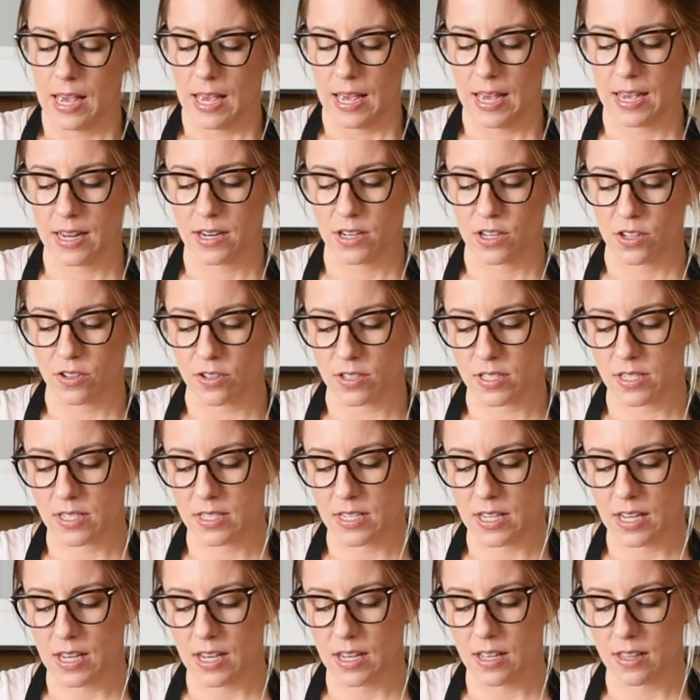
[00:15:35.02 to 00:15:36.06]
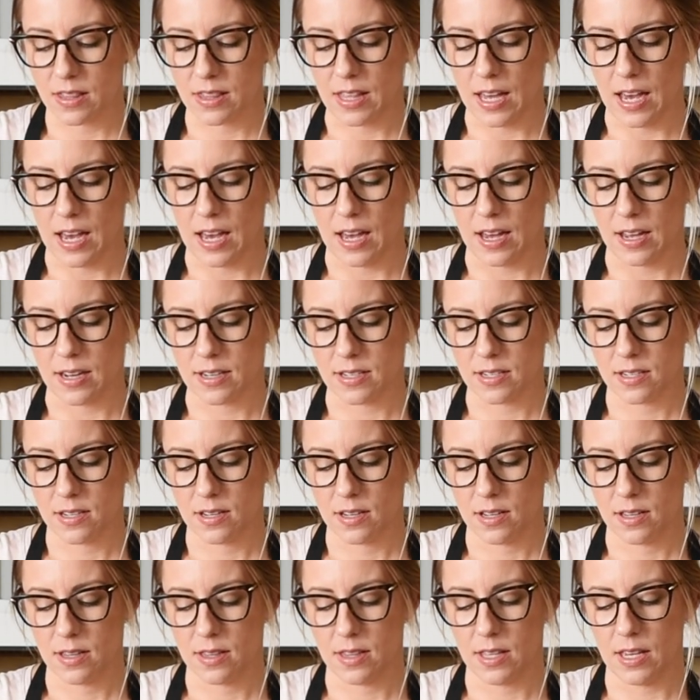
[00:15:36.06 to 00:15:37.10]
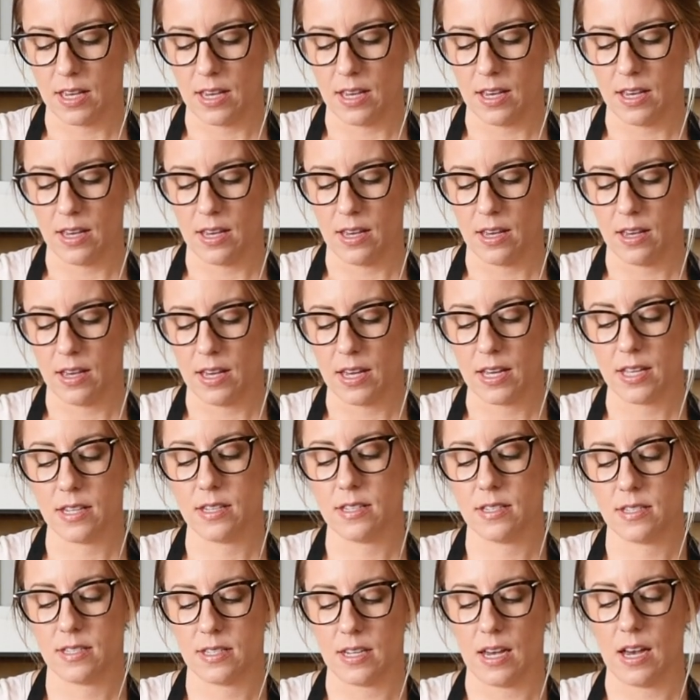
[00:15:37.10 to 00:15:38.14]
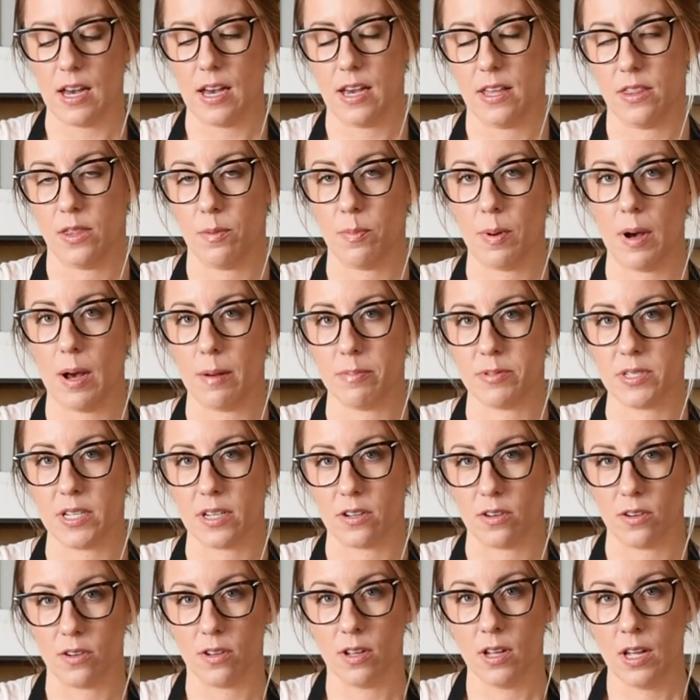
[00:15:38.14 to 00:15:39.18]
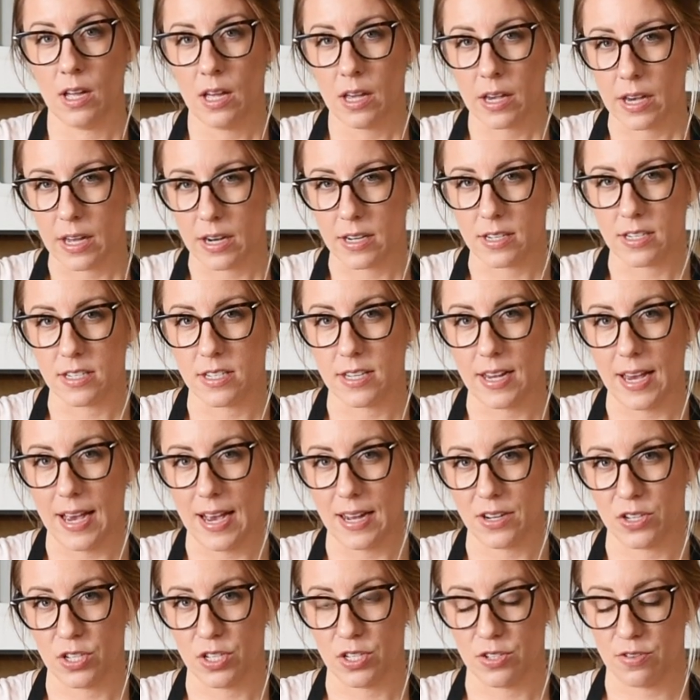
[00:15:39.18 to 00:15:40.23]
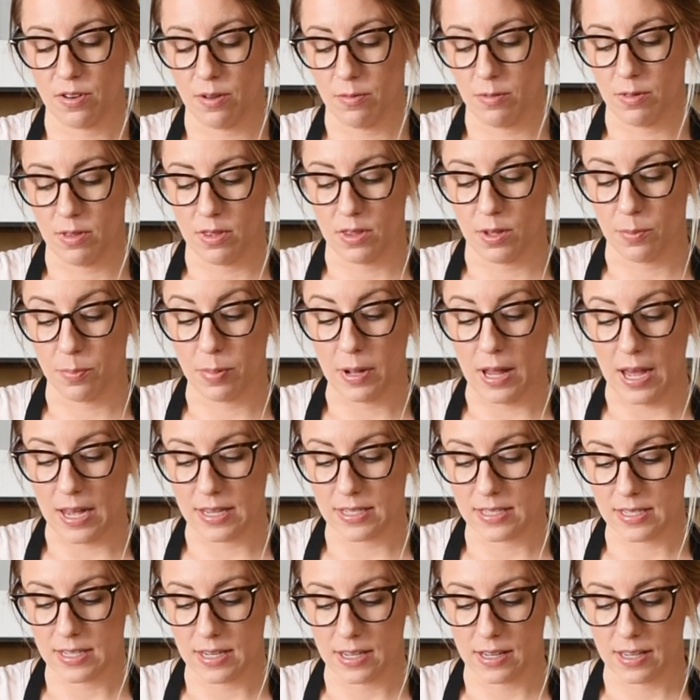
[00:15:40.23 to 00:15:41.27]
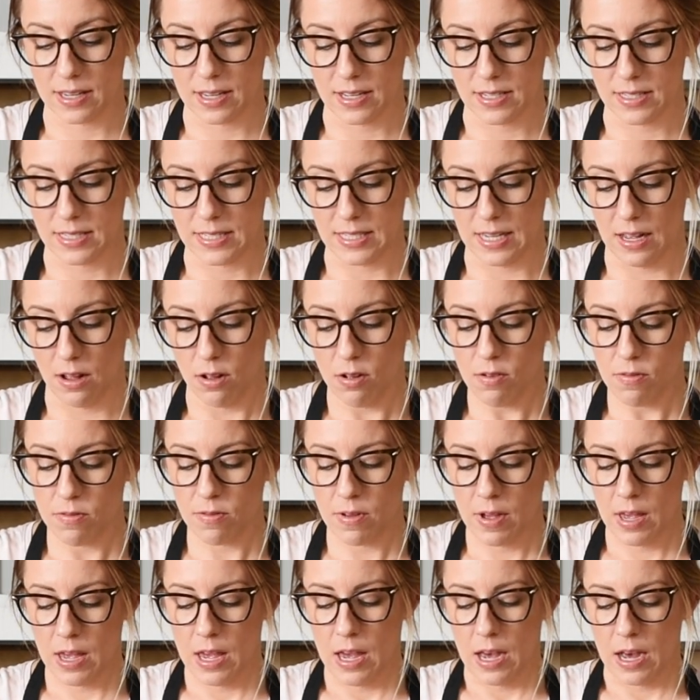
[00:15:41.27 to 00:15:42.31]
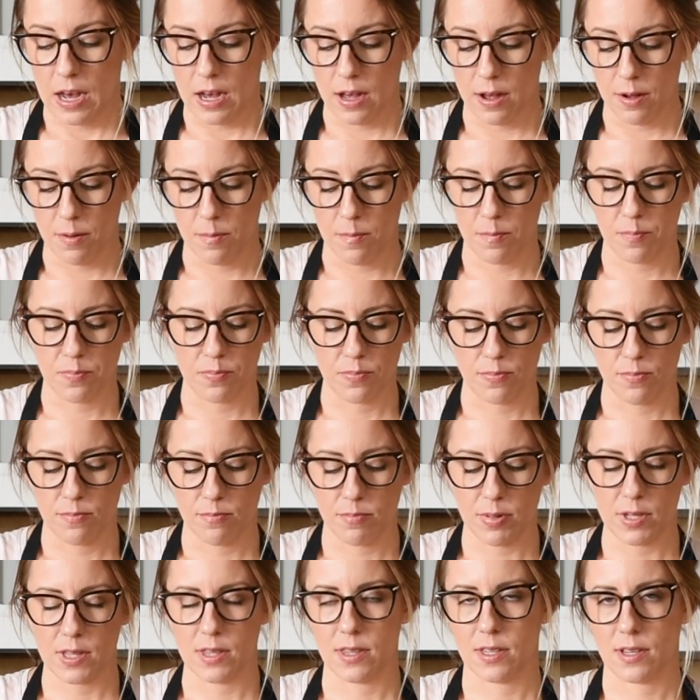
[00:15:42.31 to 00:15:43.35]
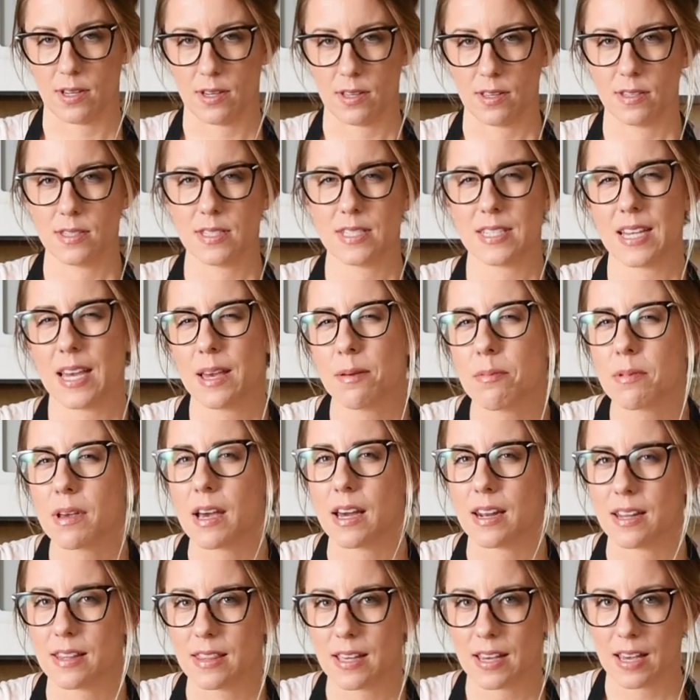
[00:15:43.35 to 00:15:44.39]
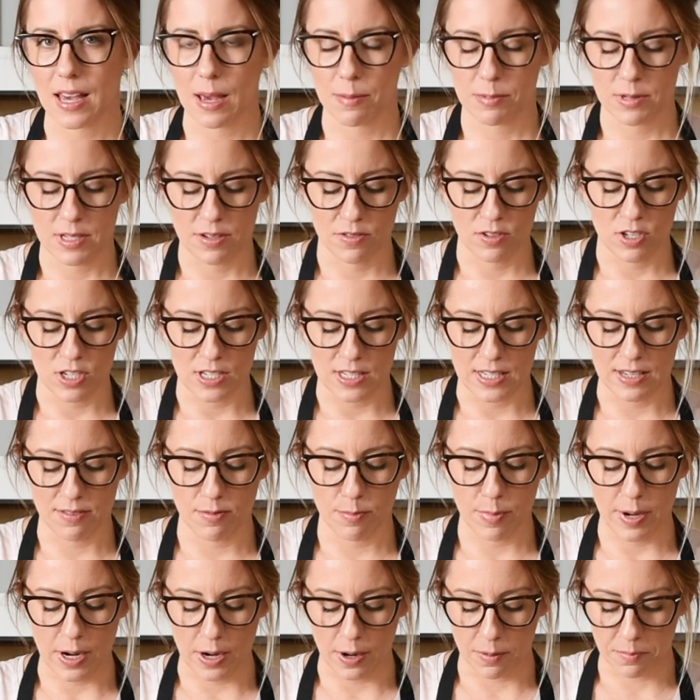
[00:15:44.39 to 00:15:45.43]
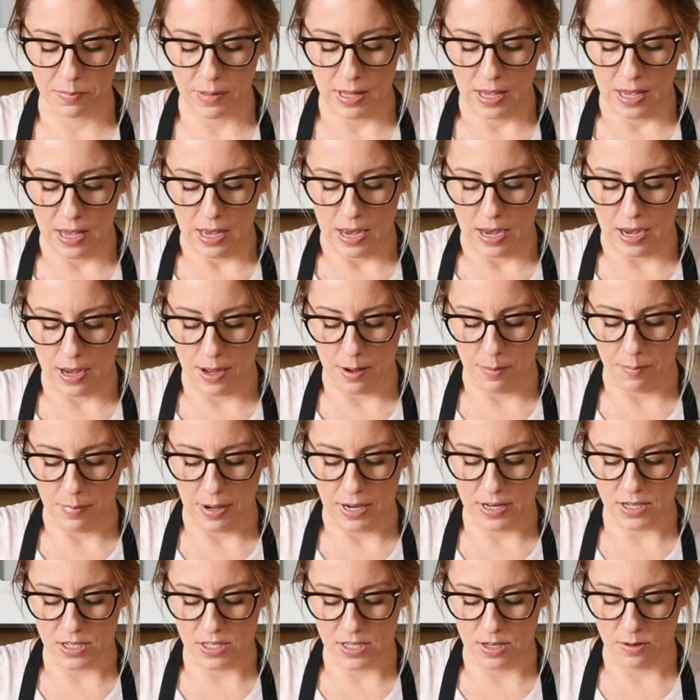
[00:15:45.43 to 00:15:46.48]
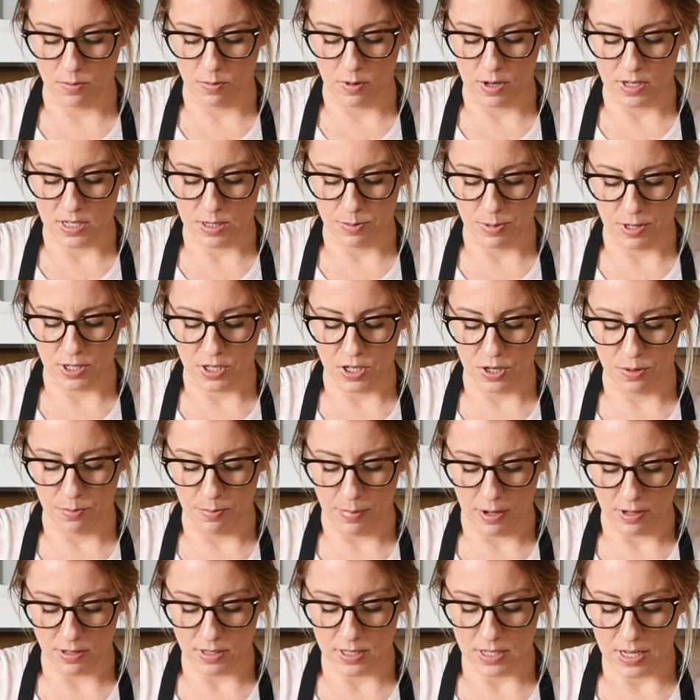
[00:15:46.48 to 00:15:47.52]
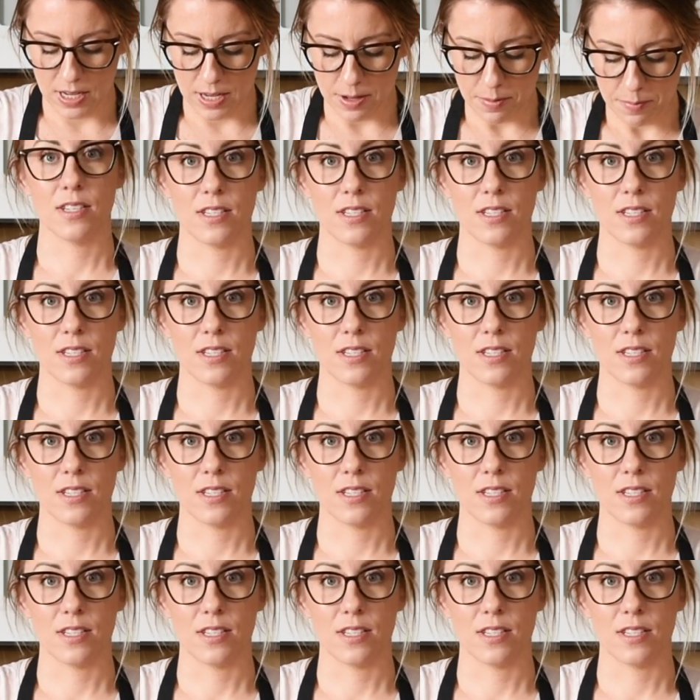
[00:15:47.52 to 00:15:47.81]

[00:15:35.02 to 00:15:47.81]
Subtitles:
And you'll see that the inside, the popsicle, kind of detaches from the plastic itself. But the same kind of thing happens if you just leave them here. I just didn't want it to be too melty.